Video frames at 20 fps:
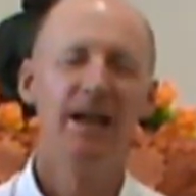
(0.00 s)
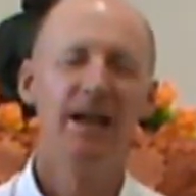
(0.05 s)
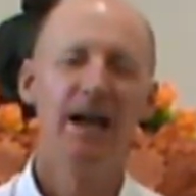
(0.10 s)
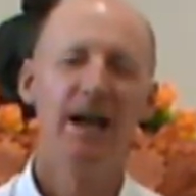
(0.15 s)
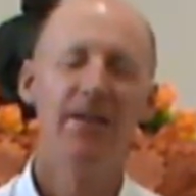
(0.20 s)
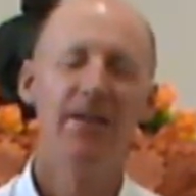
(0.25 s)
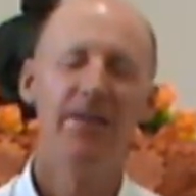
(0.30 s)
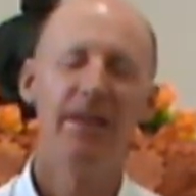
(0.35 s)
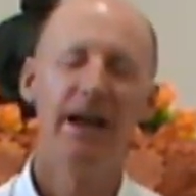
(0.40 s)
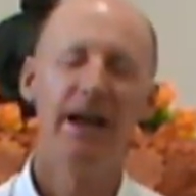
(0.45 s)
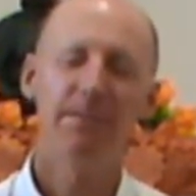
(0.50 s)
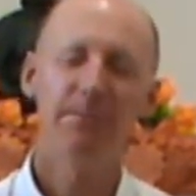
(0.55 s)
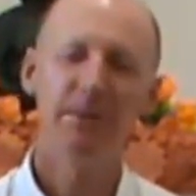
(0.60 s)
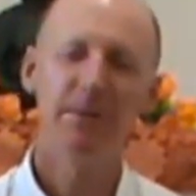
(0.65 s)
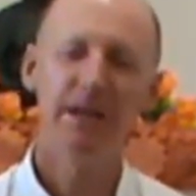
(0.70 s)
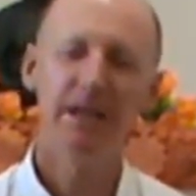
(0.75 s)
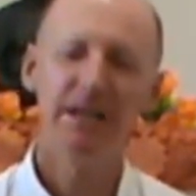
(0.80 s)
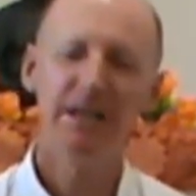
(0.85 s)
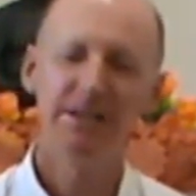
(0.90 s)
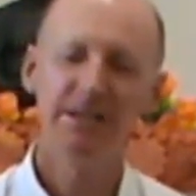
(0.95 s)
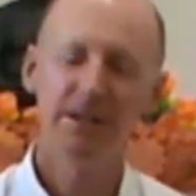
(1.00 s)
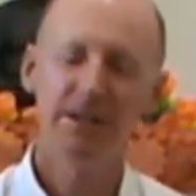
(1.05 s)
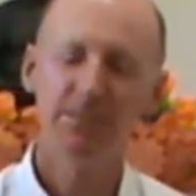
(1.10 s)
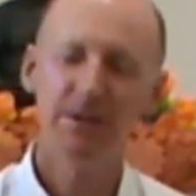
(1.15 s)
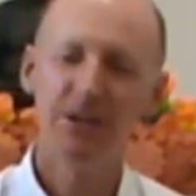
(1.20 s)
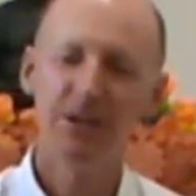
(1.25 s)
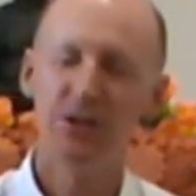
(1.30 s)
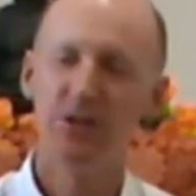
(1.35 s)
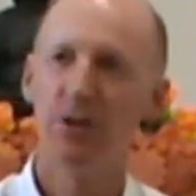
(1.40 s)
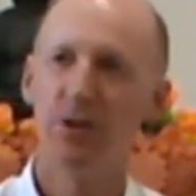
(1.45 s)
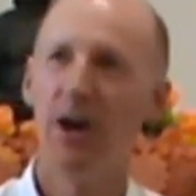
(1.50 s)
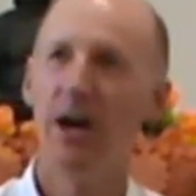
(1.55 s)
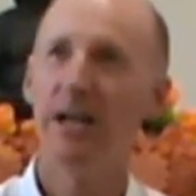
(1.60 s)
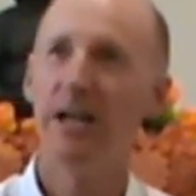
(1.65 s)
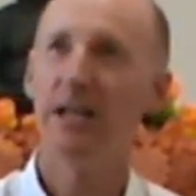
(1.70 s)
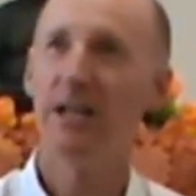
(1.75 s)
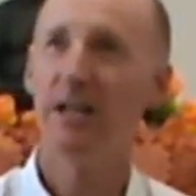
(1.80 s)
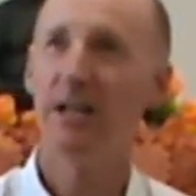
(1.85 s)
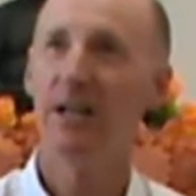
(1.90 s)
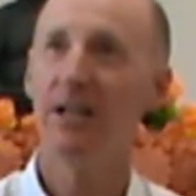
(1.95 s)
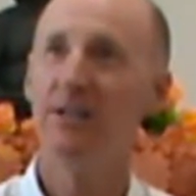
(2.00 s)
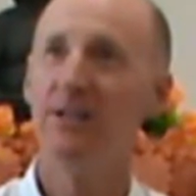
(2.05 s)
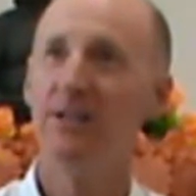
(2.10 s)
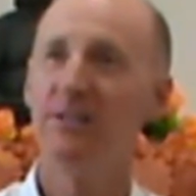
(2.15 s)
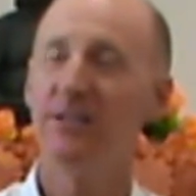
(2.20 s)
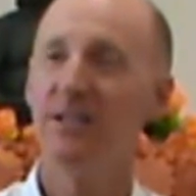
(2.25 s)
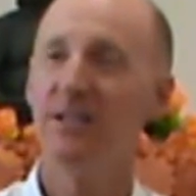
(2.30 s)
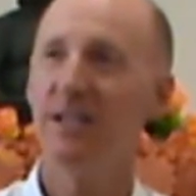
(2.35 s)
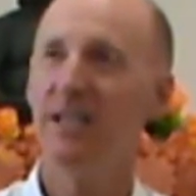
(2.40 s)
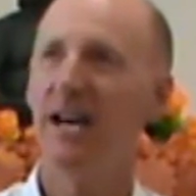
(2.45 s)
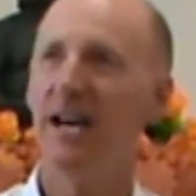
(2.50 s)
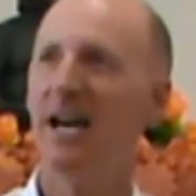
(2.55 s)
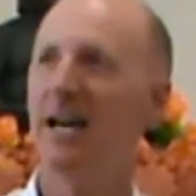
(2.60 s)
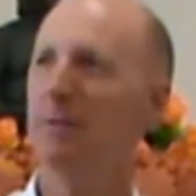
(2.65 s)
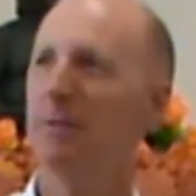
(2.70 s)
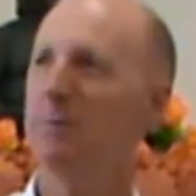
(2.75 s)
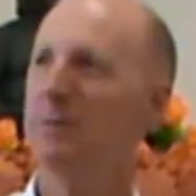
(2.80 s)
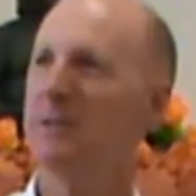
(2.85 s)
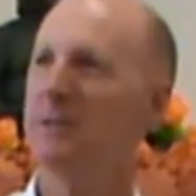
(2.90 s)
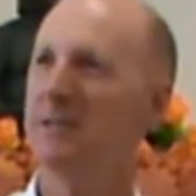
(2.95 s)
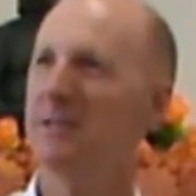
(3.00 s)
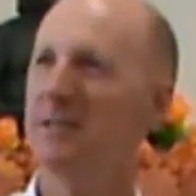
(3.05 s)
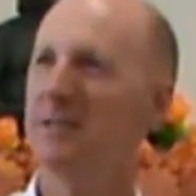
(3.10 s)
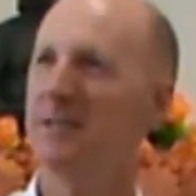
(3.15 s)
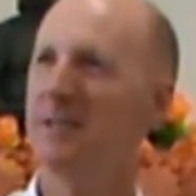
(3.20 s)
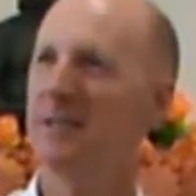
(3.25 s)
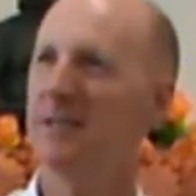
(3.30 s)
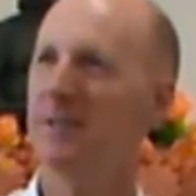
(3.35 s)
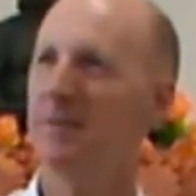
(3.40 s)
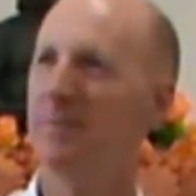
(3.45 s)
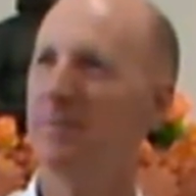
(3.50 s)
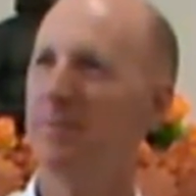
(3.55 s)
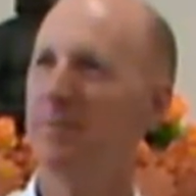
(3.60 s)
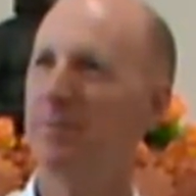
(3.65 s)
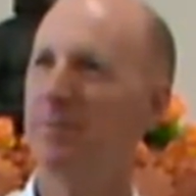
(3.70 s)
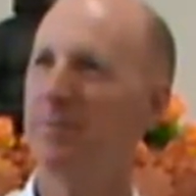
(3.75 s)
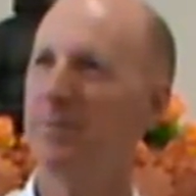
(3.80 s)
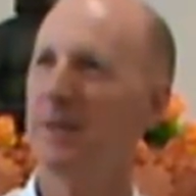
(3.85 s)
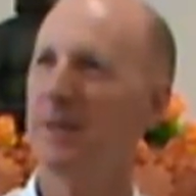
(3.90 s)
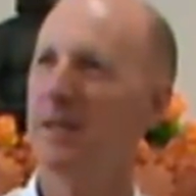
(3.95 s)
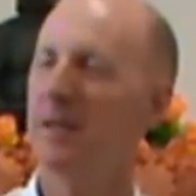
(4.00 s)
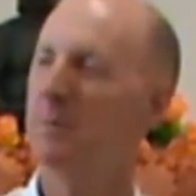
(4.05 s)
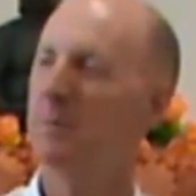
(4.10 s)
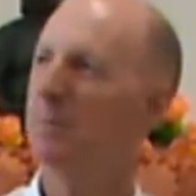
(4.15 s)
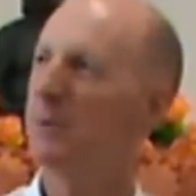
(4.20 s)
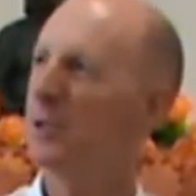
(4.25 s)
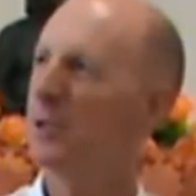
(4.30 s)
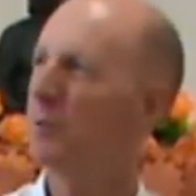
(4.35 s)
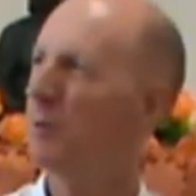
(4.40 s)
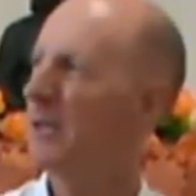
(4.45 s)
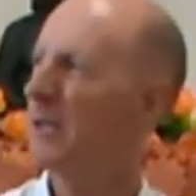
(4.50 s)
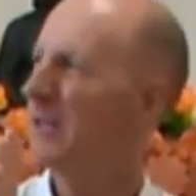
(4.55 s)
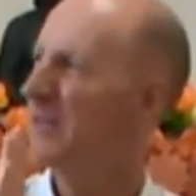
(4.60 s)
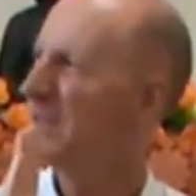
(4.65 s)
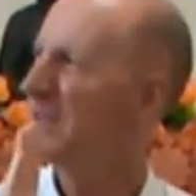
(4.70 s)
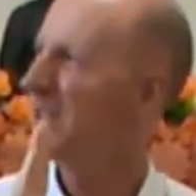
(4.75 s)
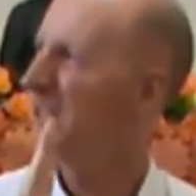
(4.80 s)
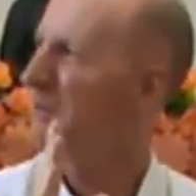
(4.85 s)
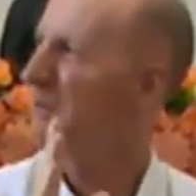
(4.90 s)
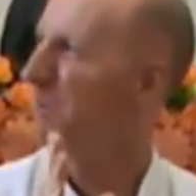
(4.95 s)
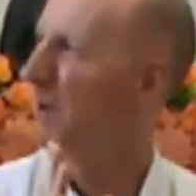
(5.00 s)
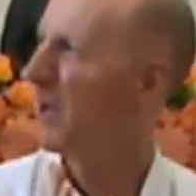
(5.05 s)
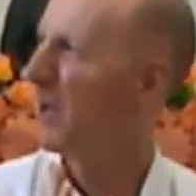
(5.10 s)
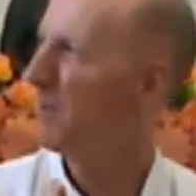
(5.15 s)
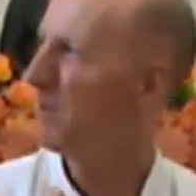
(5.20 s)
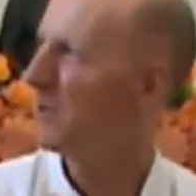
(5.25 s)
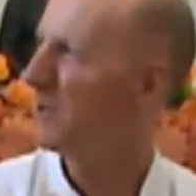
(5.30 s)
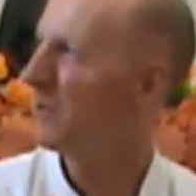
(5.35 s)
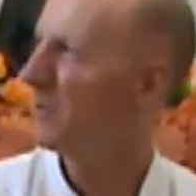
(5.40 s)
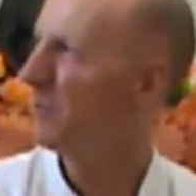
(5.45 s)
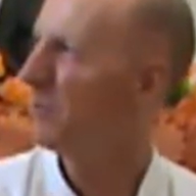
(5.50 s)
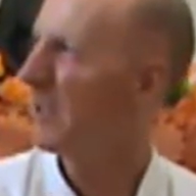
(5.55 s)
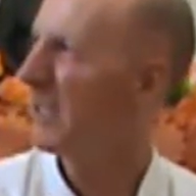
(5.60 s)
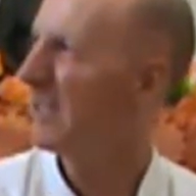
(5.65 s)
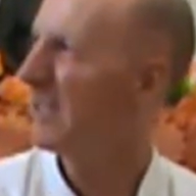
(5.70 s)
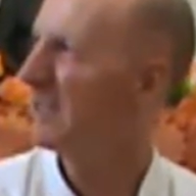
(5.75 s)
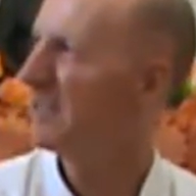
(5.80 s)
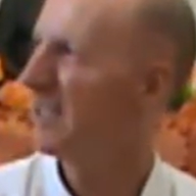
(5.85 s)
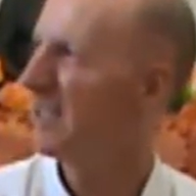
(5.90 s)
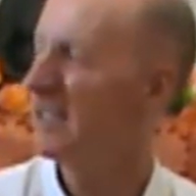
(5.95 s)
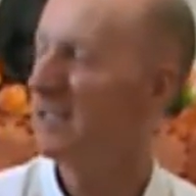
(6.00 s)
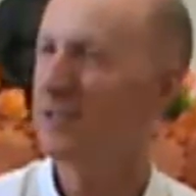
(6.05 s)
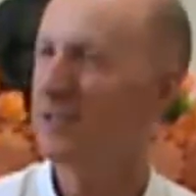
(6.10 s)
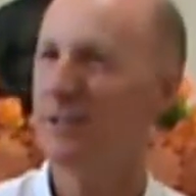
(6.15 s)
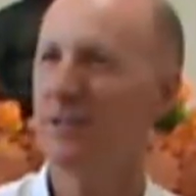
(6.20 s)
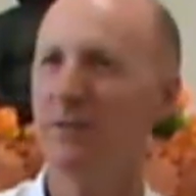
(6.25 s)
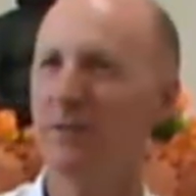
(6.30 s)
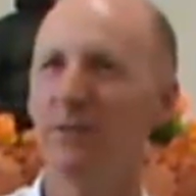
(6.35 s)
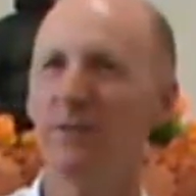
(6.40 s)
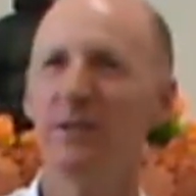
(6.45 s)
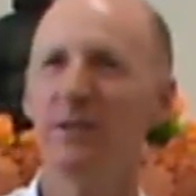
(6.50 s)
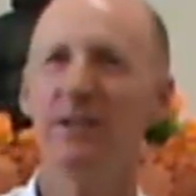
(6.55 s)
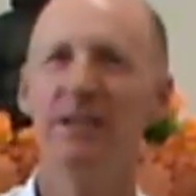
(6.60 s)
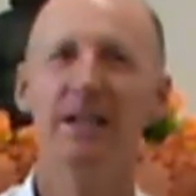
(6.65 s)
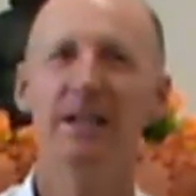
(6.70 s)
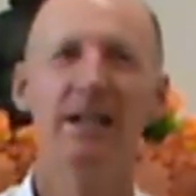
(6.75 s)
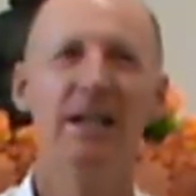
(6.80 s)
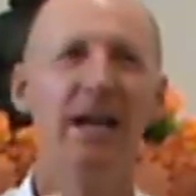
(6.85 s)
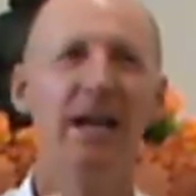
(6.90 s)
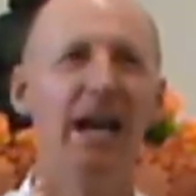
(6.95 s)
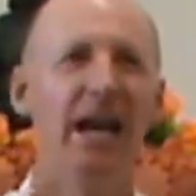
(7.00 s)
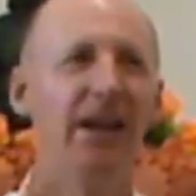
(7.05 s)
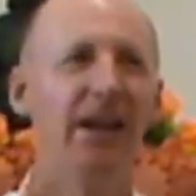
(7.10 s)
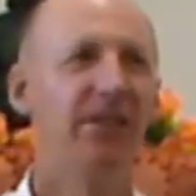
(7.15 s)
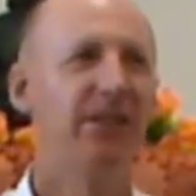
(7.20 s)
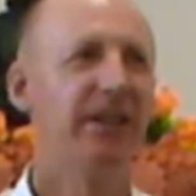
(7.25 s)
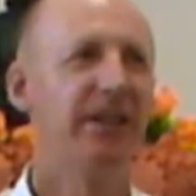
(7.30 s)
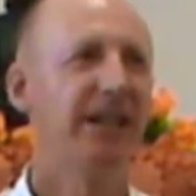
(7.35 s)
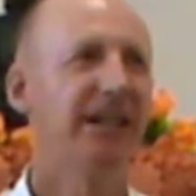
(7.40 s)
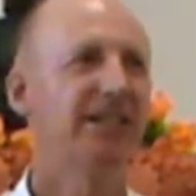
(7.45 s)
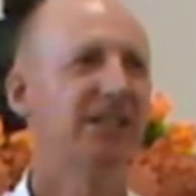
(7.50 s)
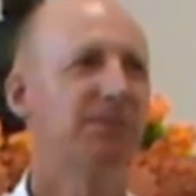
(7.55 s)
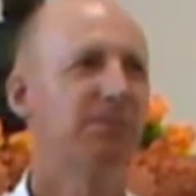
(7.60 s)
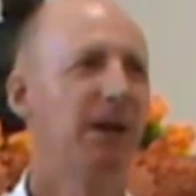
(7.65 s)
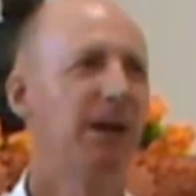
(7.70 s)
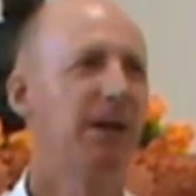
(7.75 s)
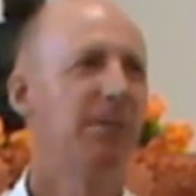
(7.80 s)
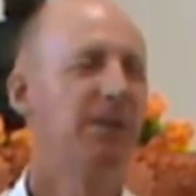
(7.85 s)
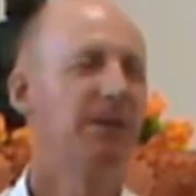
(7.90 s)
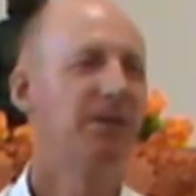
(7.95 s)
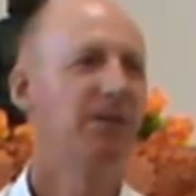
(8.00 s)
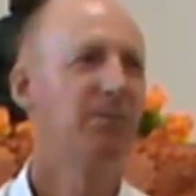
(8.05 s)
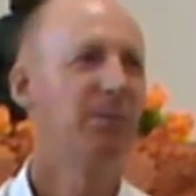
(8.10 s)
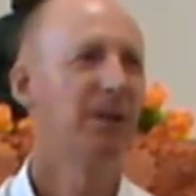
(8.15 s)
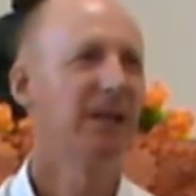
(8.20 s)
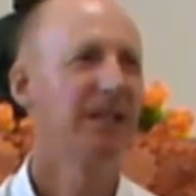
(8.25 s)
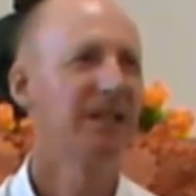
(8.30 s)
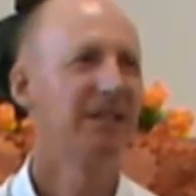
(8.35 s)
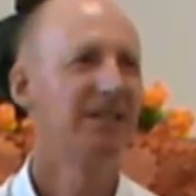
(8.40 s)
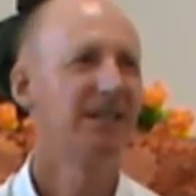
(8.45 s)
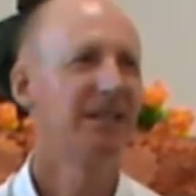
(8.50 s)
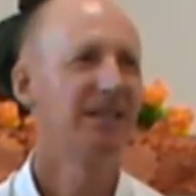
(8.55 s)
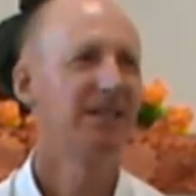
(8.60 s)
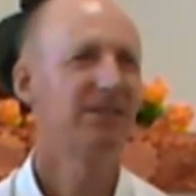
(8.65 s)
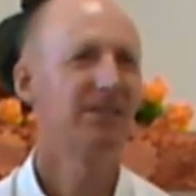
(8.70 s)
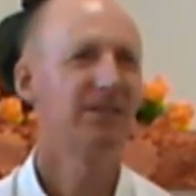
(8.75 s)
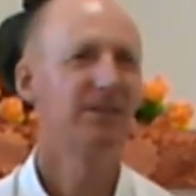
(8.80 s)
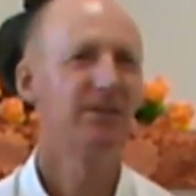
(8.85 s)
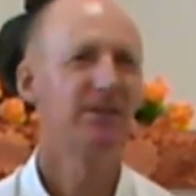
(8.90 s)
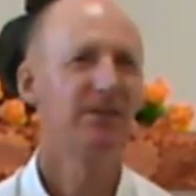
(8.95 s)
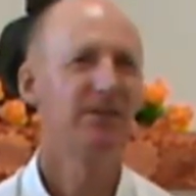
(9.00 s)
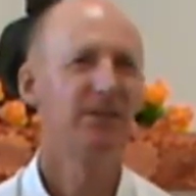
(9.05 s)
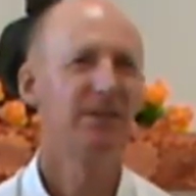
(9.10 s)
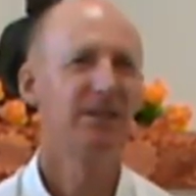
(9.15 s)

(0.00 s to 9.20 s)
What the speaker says: And that means that we try to close the gaps between this moment of being attentive and the next moment of being attentive.